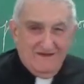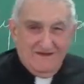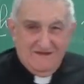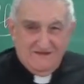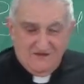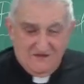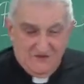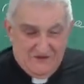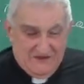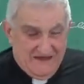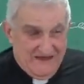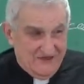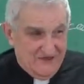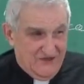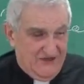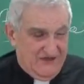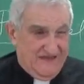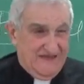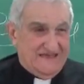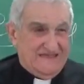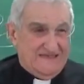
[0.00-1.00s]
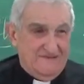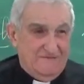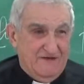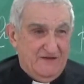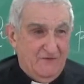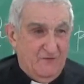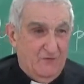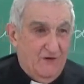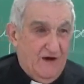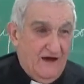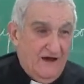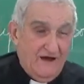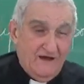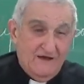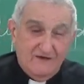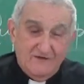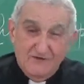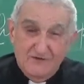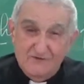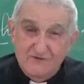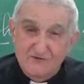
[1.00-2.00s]
So he asked the taximan, why
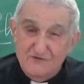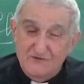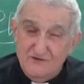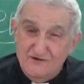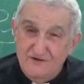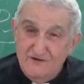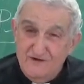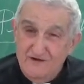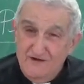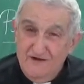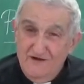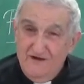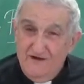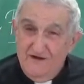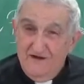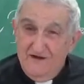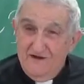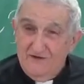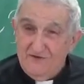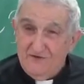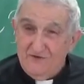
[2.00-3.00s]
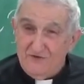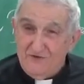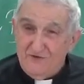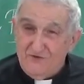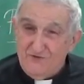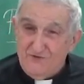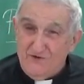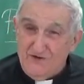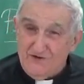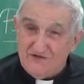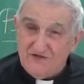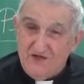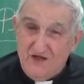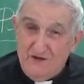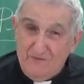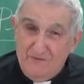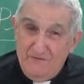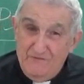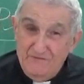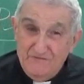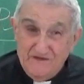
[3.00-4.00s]
do you
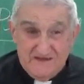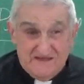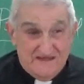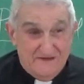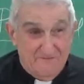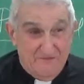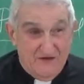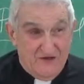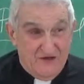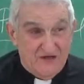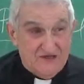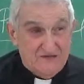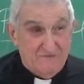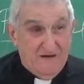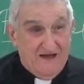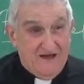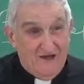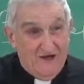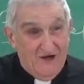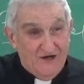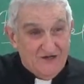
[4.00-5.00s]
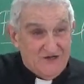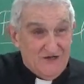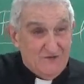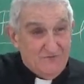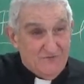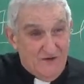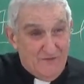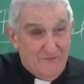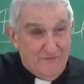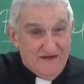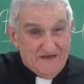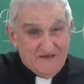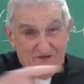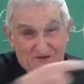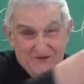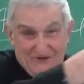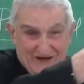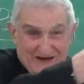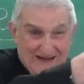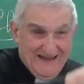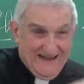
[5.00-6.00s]
stop? Is it because my cousin will pass on
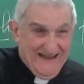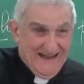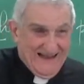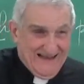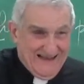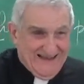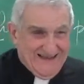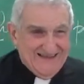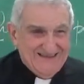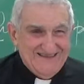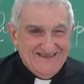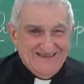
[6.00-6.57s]
the right light?